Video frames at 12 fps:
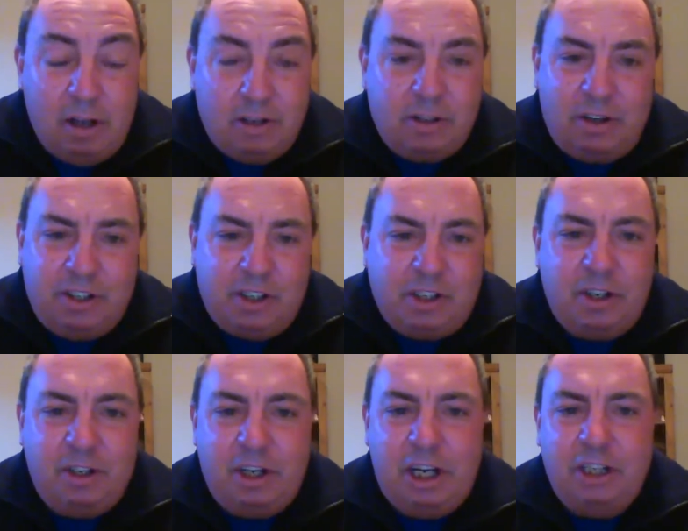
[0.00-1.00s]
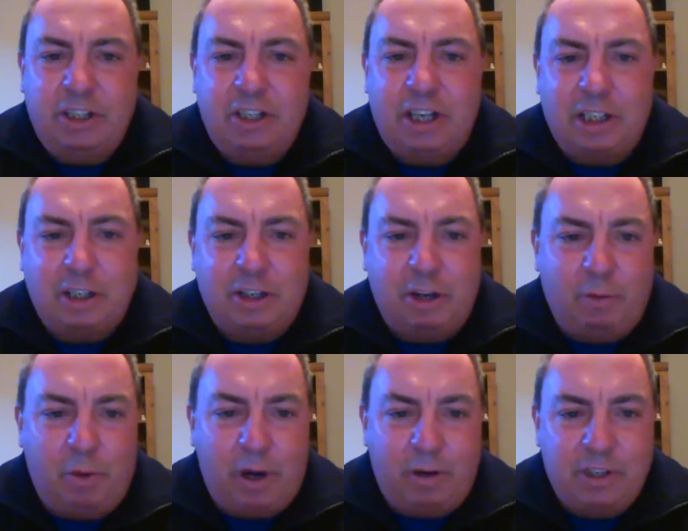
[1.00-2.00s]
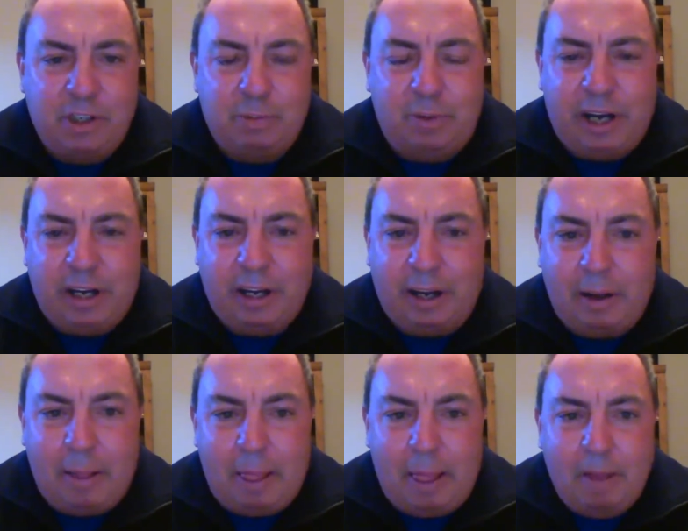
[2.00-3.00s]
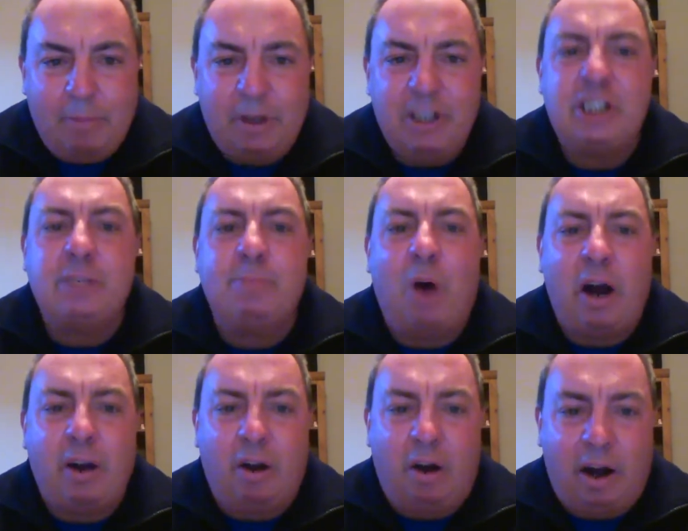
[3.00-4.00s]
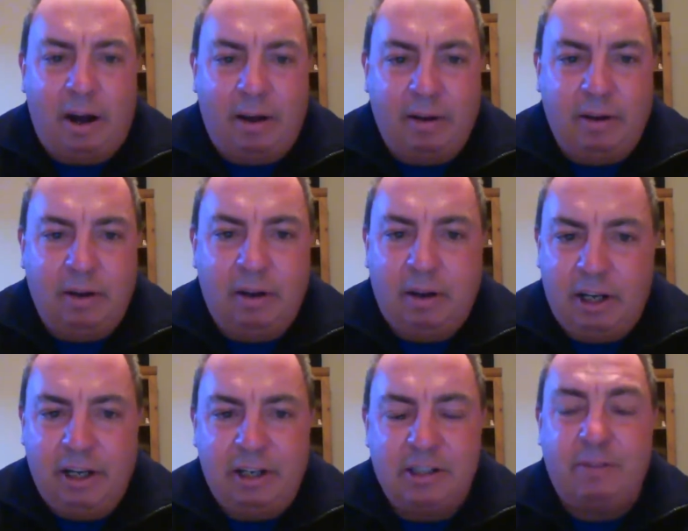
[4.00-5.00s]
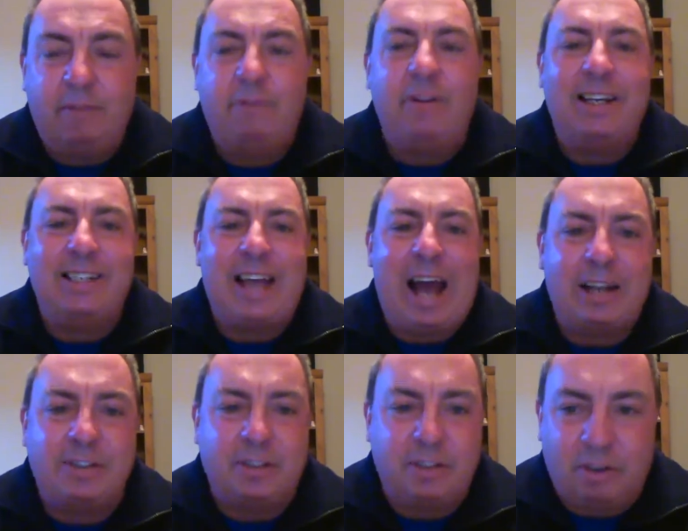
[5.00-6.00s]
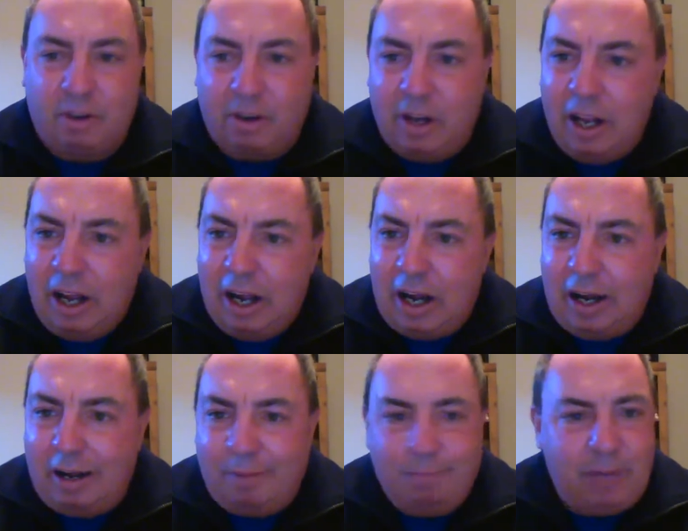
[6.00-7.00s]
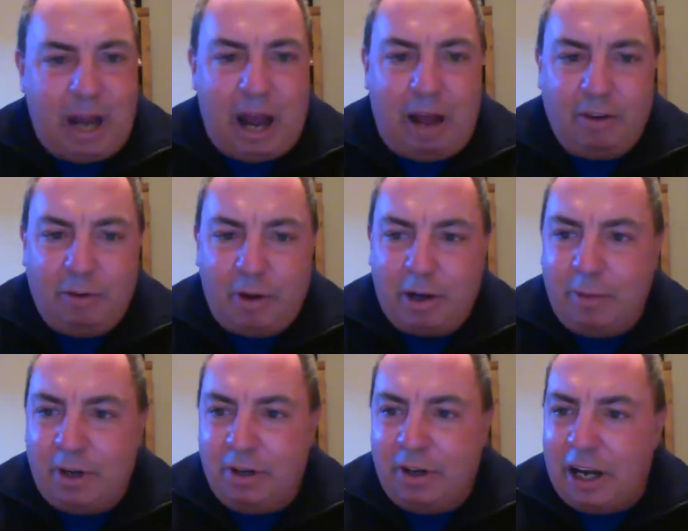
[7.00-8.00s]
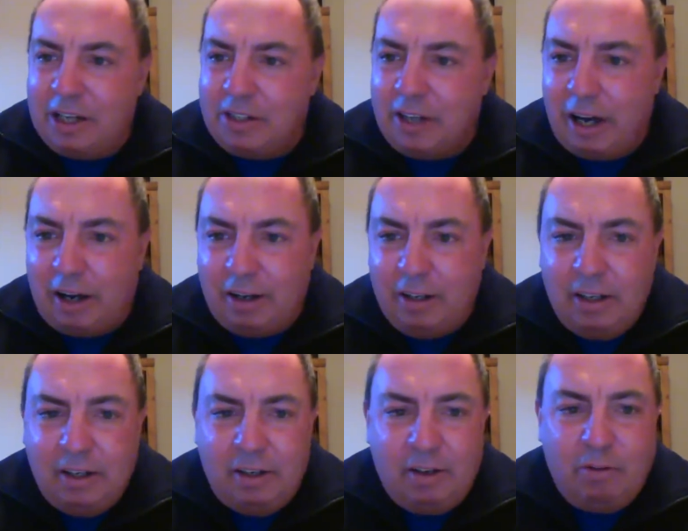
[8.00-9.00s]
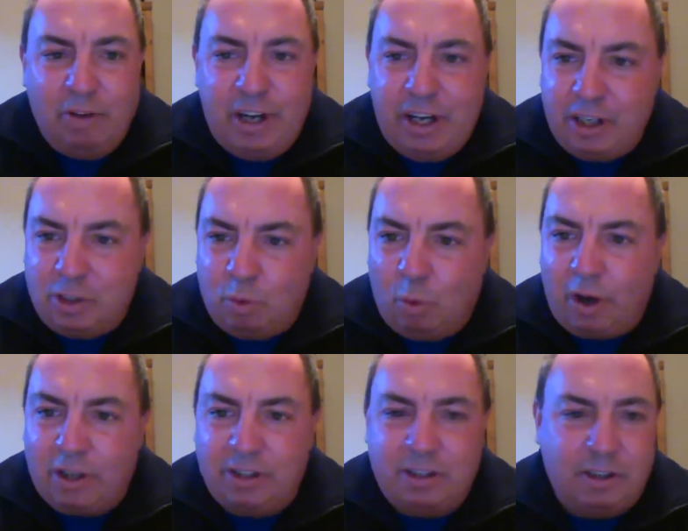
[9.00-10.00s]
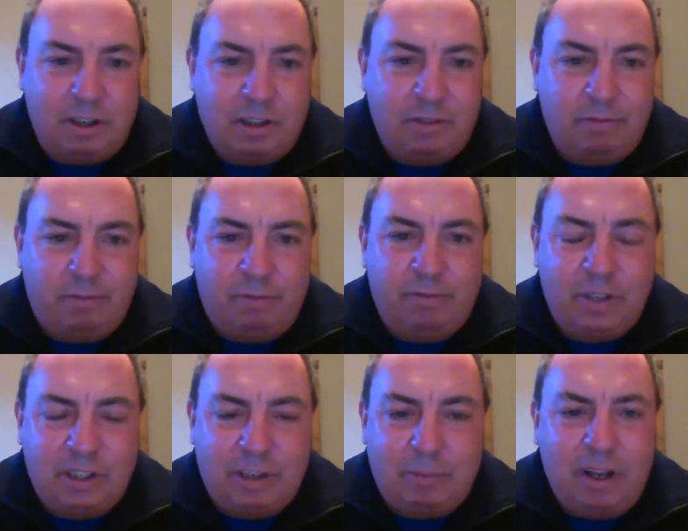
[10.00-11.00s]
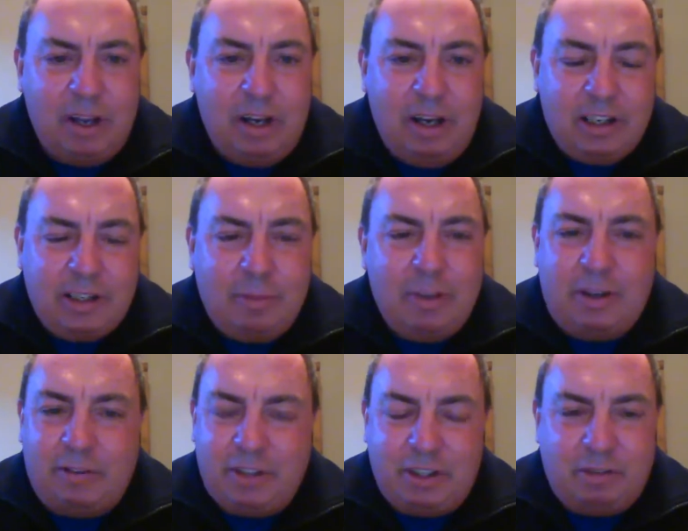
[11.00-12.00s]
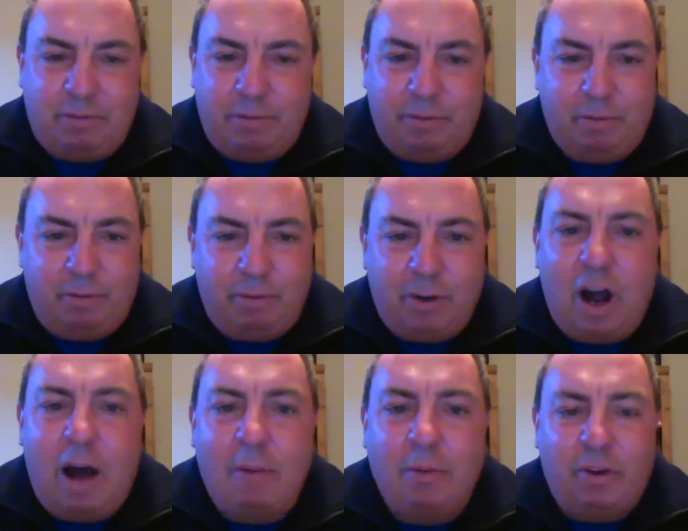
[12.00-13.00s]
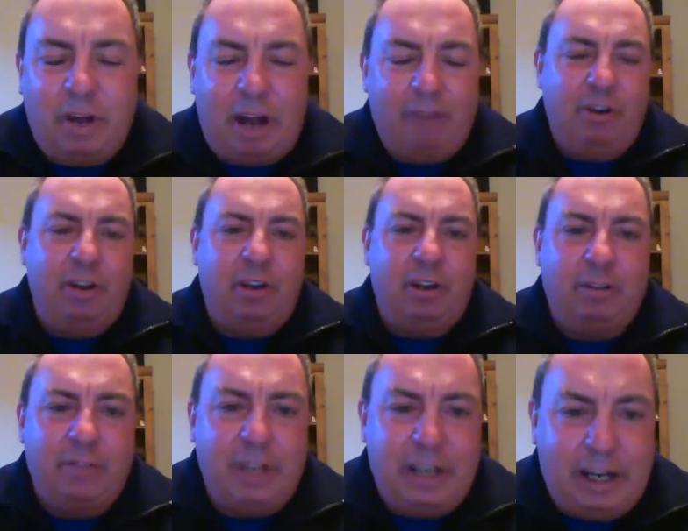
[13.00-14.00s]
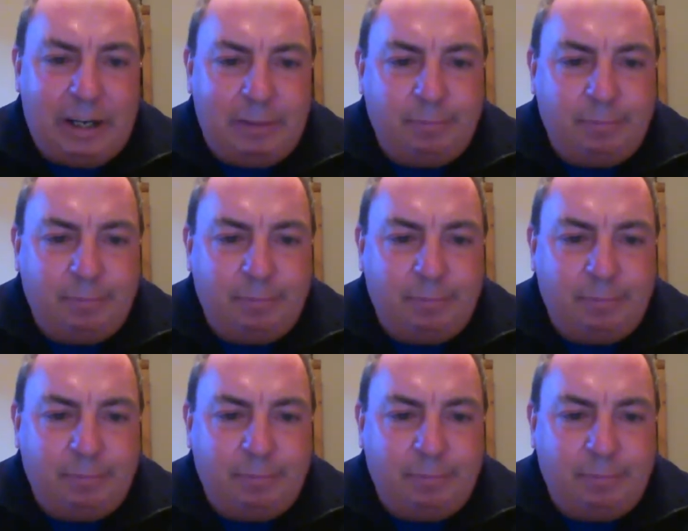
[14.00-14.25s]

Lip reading: So it's just he just has a different way of explaining it, but he's spot on. He is fantastic. So highly recommend you guys you read his works, because it's some of the stuff is just phenomenal. I really love the